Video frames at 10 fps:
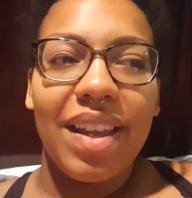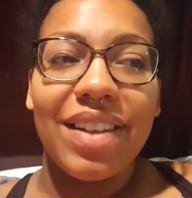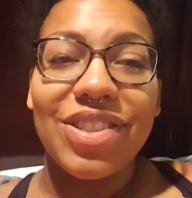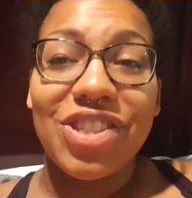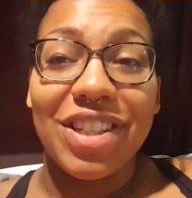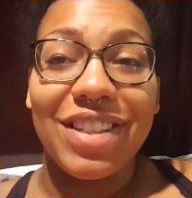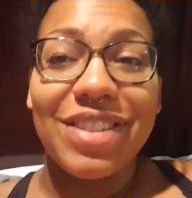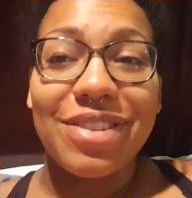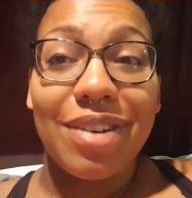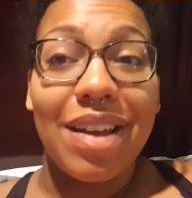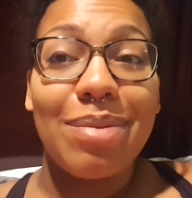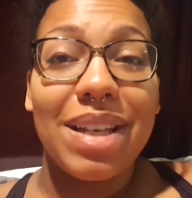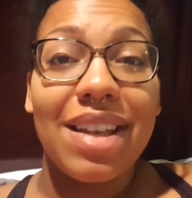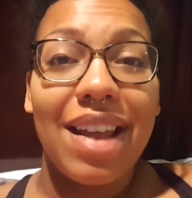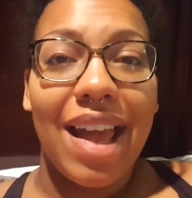and she
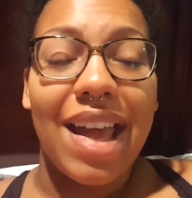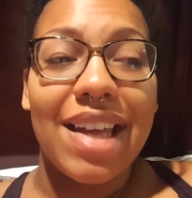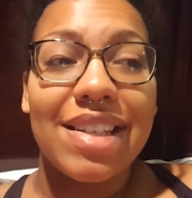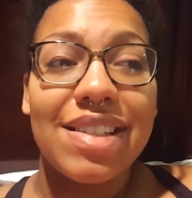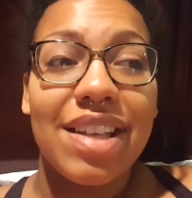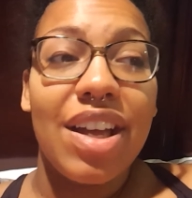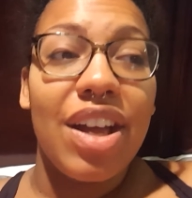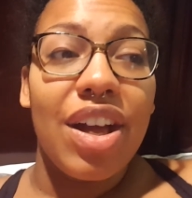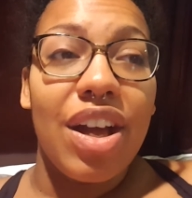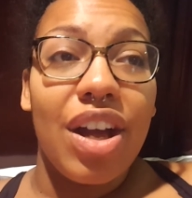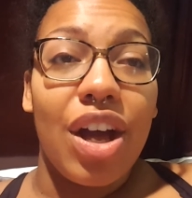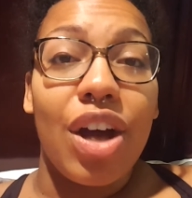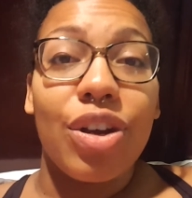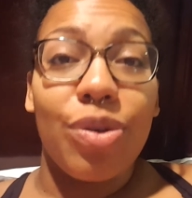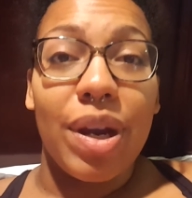described it as
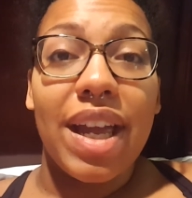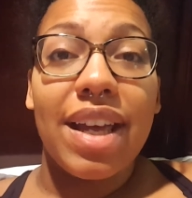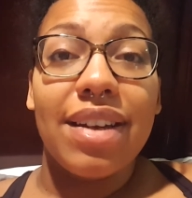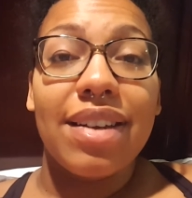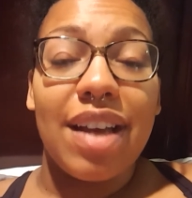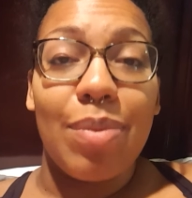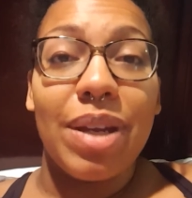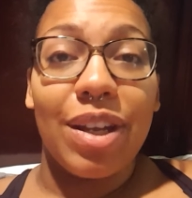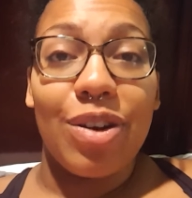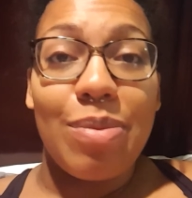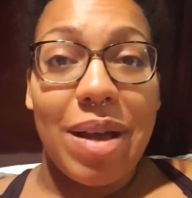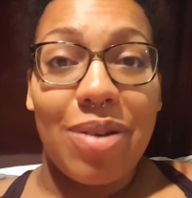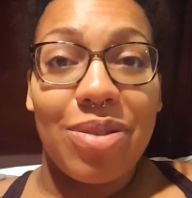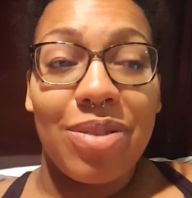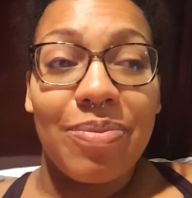a crayon coming in her
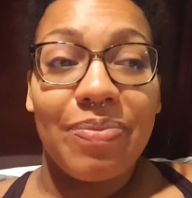mouth,